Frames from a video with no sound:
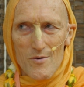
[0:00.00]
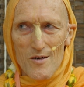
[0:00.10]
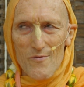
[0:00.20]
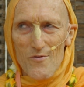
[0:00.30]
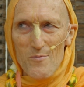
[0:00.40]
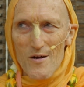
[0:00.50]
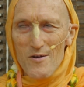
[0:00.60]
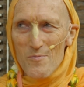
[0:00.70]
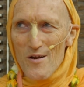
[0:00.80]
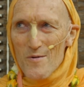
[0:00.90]
But if you
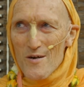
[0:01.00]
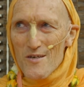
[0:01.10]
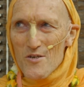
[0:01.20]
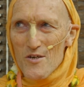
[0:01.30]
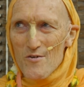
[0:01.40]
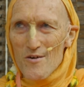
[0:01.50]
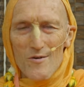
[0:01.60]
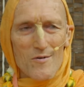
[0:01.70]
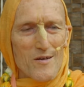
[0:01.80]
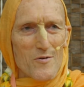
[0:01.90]
multiply by
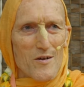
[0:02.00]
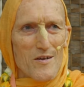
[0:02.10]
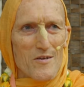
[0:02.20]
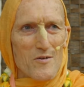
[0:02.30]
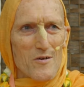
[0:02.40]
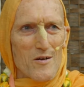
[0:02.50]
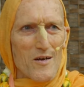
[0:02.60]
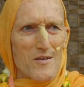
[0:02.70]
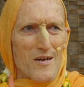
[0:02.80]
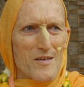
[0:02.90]
zero, then you,
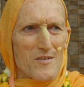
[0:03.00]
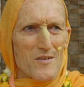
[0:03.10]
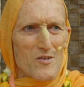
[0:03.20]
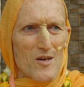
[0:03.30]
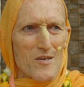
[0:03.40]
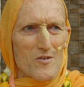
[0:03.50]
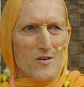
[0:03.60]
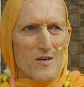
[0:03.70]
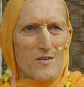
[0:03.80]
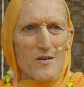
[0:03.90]
learn that in the science
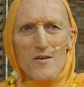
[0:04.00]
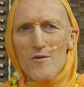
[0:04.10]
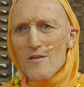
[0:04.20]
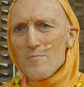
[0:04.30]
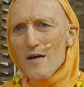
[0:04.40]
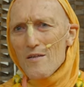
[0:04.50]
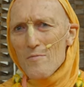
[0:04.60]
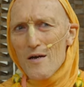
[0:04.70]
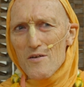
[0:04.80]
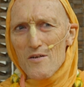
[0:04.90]
class, then you go to the
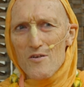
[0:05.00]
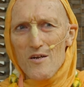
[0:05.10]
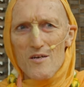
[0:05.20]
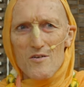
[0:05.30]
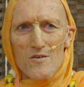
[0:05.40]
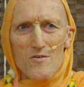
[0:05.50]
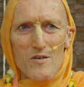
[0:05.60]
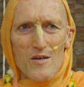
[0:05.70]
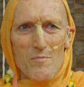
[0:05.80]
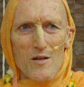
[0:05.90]
mathematics class and you
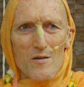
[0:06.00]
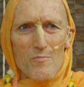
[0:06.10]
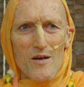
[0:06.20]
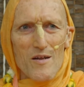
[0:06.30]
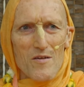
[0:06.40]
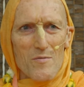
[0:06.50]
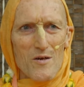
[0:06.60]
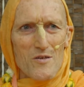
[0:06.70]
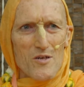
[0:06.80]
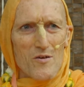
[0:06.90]
say multiply anything
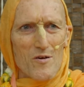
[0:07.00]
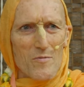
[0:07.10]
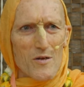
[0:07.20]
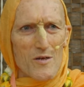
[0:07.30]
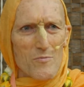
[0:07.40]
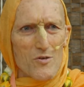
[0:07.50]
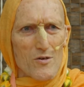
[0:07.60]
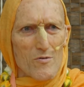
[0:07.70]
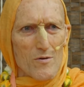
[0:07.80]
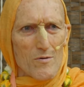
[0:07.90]
by zero and it becomes
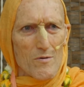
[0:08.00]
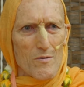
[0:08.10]
zero.